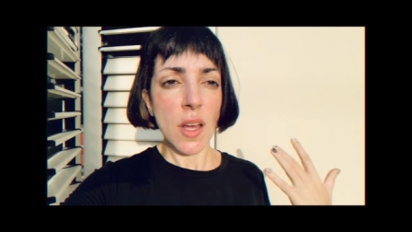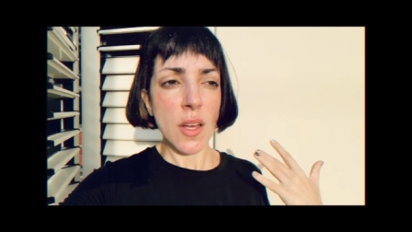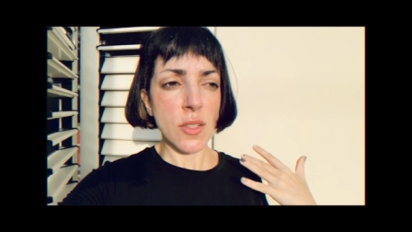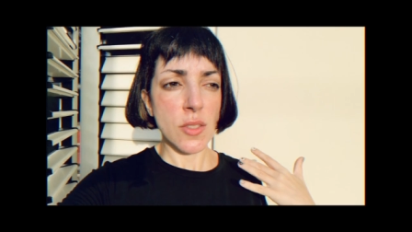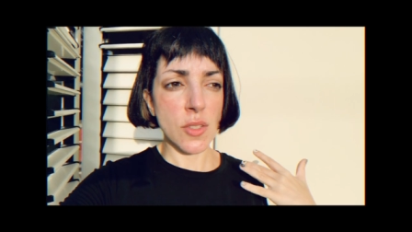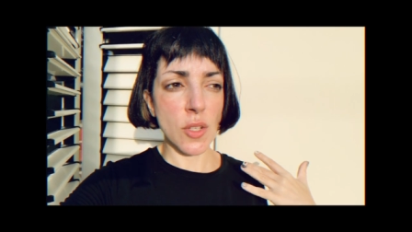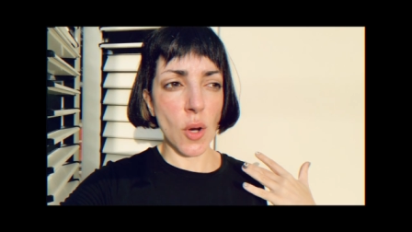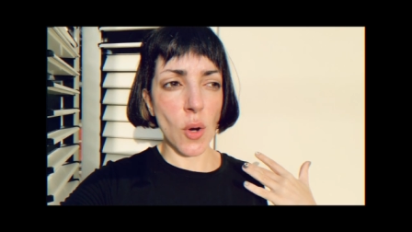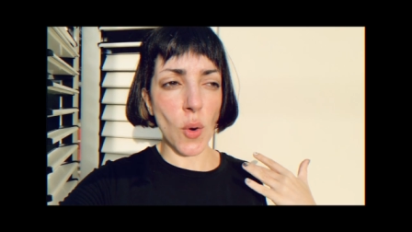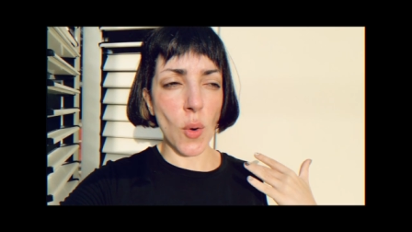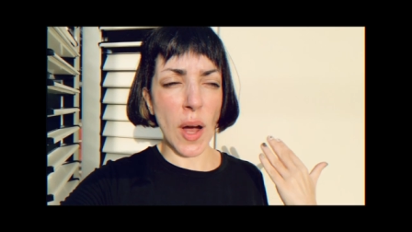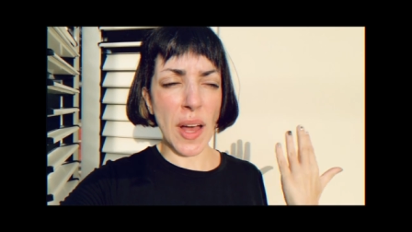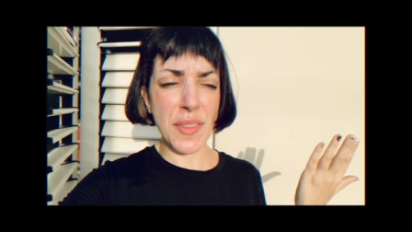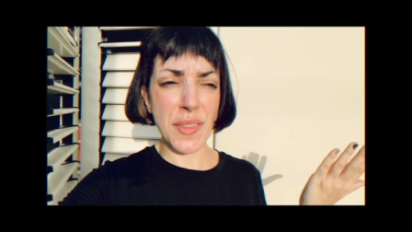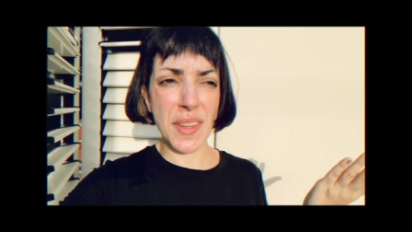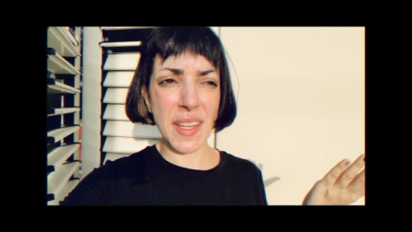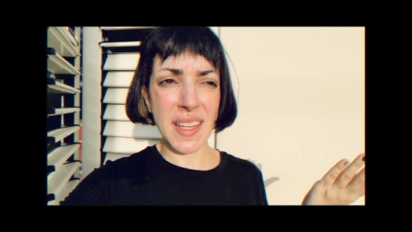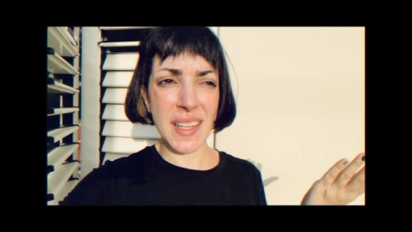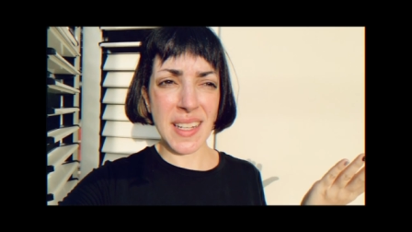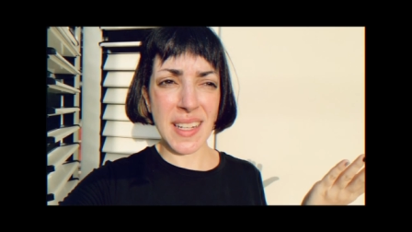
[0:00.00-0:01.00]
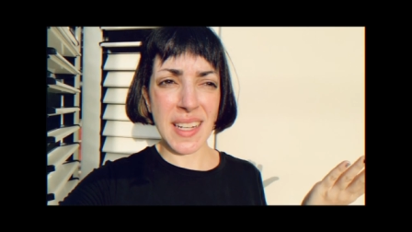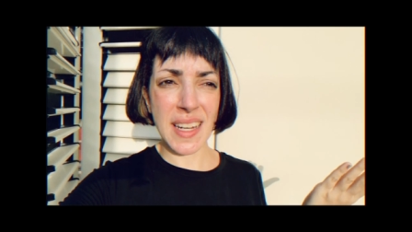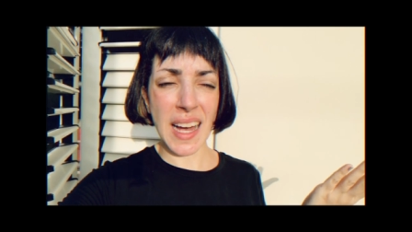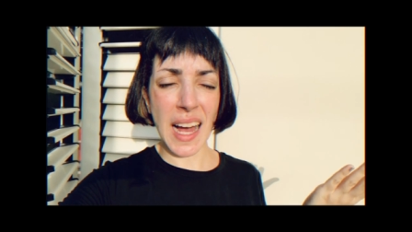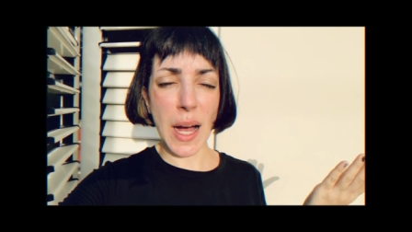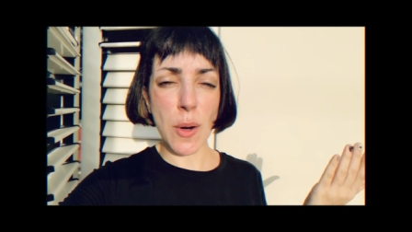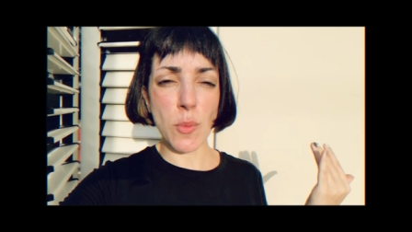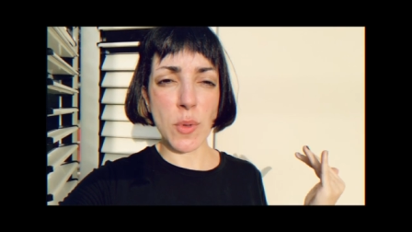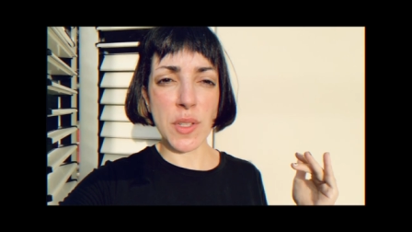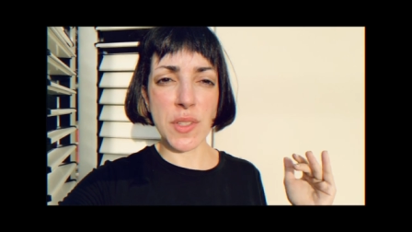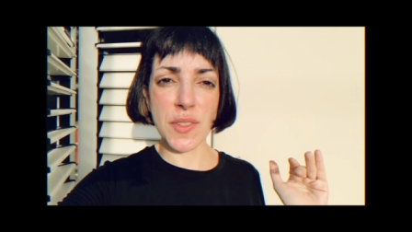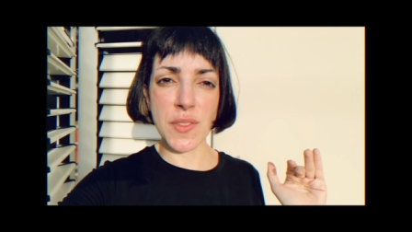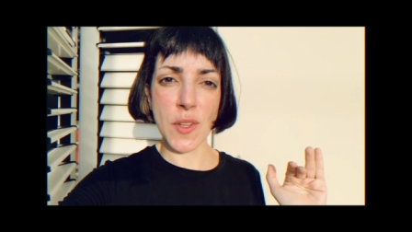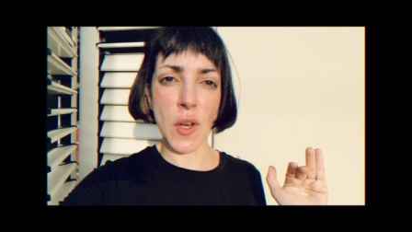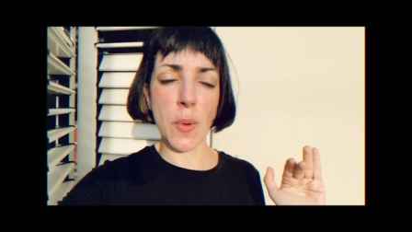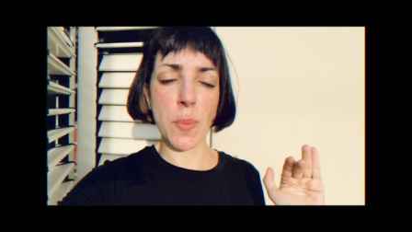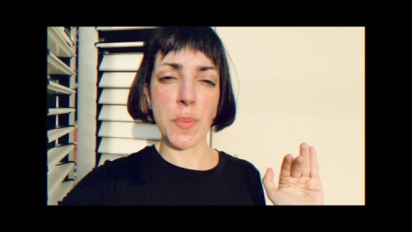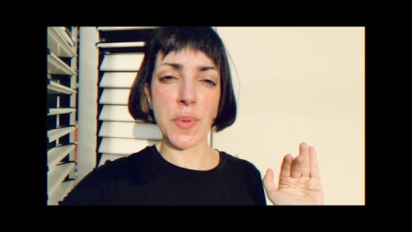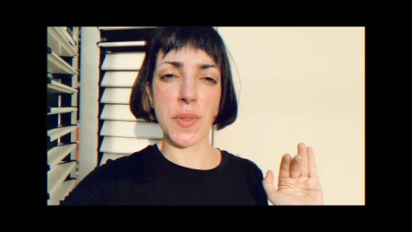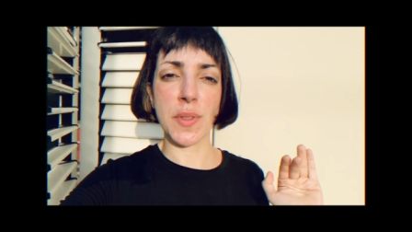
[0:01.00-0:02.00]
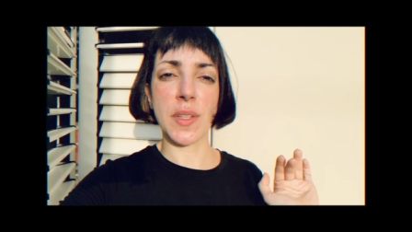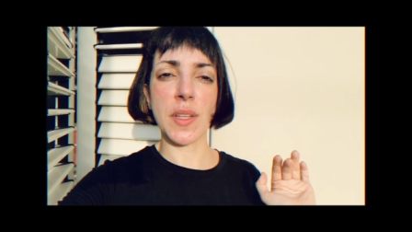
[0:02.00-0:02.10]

So I think I will stop